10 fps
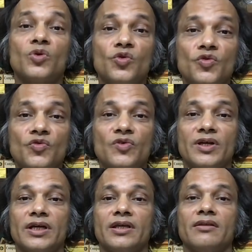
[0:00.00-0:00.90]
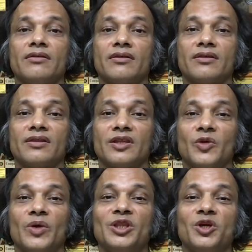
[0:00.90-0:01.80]
Proved is
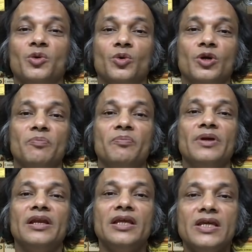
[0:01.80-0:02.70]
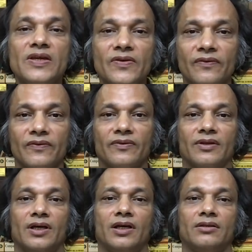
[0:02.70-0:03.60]
when the court
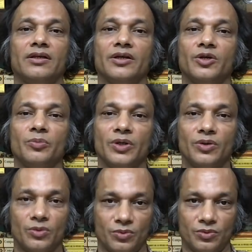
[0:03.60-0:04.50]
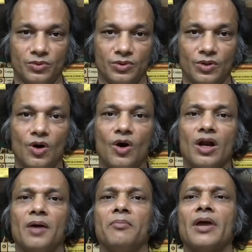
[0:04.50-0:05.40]
believes a thing to be true,
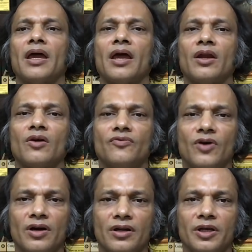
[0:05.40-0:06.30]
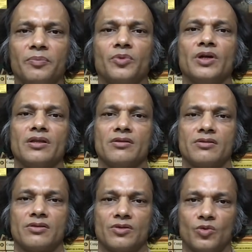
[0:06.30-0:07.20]
or a man of ordinary
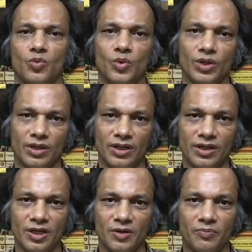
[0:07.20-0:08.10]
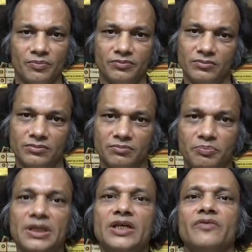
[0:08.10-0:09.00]
prudence would
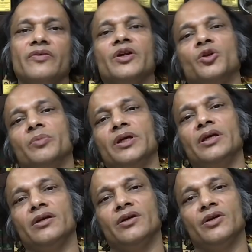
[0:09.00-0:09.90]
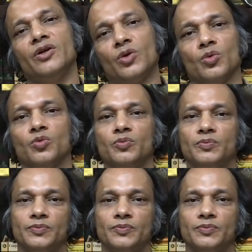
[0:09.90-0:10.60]
believe it to be true.